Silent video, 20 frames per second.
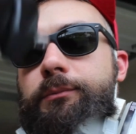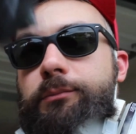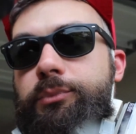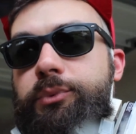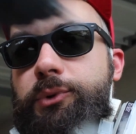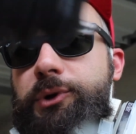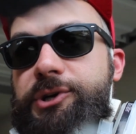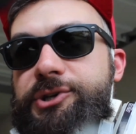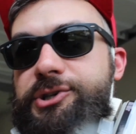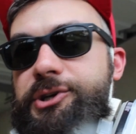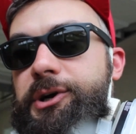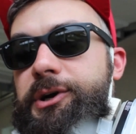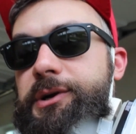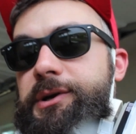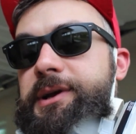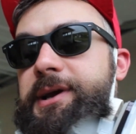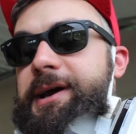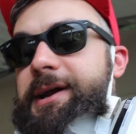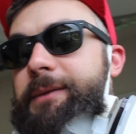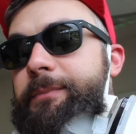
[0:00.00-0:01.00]
brush on
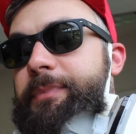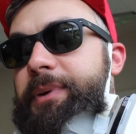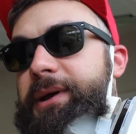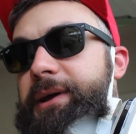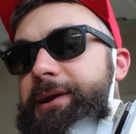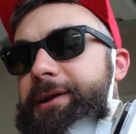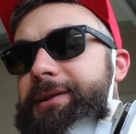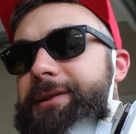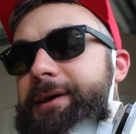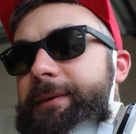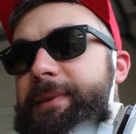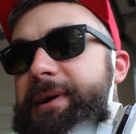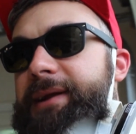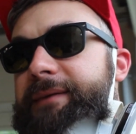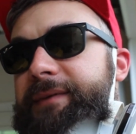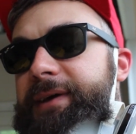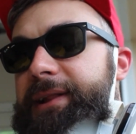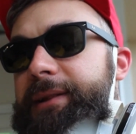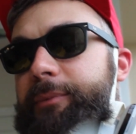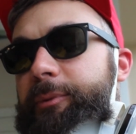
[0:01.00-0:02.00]
kind of paint. They might
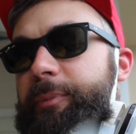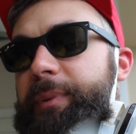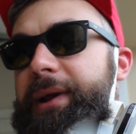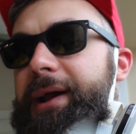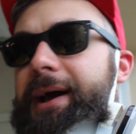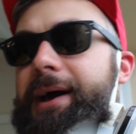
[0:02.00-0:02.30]
have caliper paint.